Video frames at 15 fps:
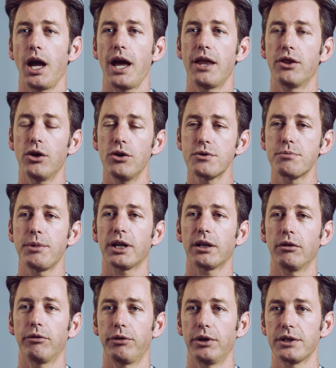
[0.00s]
and those
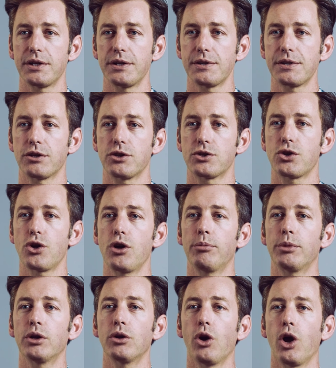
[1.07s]
mental filters
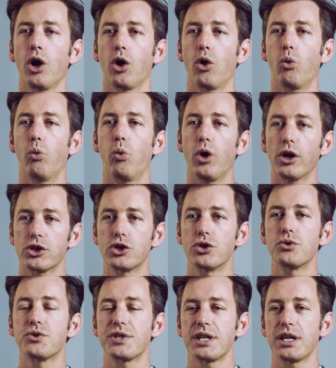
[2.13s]
determine what
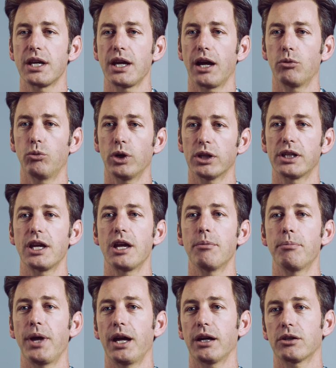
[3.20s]
you see and what the
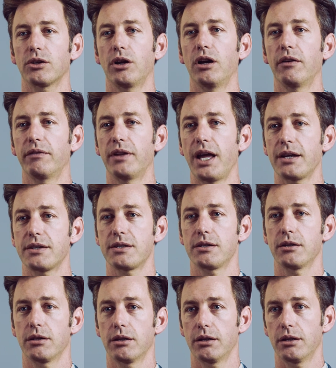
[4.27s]
impact of that,
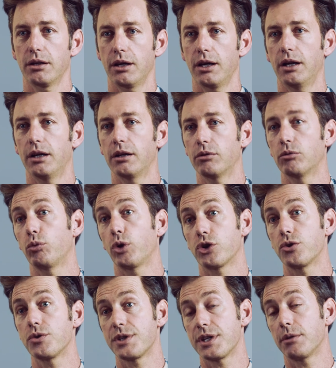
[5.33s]
uh,
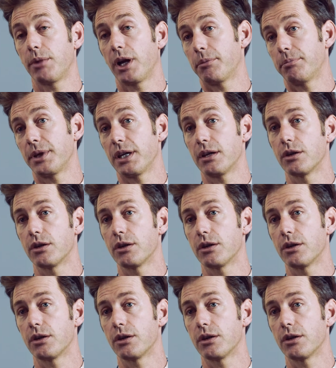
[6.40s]
what you see might be.